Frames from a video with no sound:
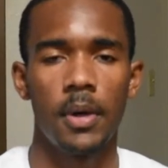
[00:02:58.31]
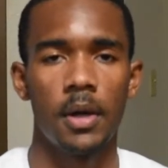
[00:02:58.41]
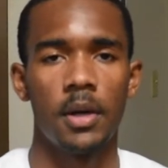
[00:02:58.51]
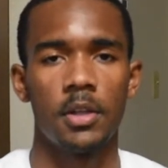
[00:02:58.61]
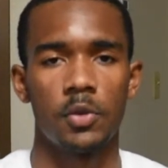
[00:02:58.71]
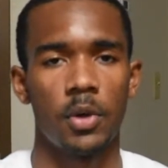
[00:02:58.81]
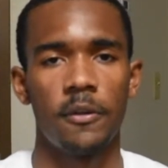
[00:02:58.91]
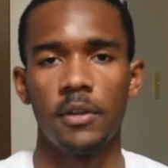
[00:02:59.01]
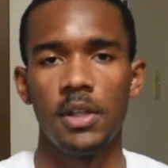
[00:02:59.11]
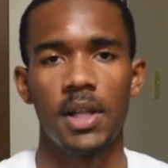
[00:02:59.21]
there's
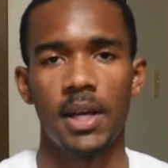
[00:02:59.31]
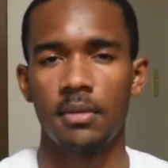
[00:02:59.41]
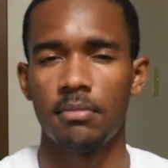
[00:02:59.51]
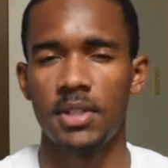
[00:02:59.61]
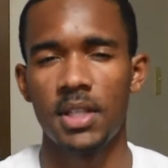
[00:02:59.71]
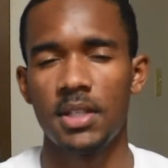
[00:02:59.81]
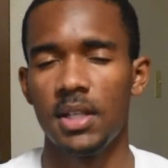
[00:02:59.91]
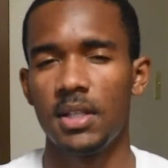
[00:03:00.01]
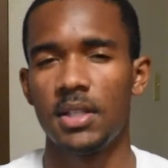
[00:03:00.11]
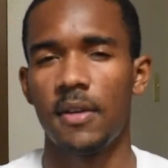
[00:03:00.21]
roughly like
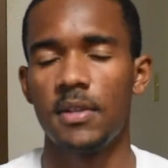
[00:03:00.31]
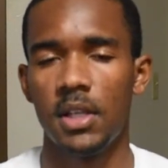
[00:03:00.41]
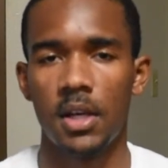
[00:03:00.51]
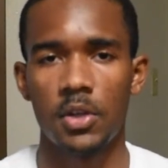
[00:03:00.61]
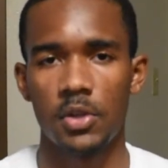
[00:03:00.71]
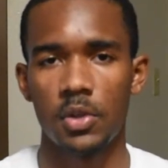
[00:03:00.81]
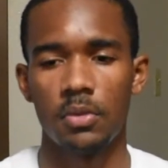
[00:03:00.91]
1700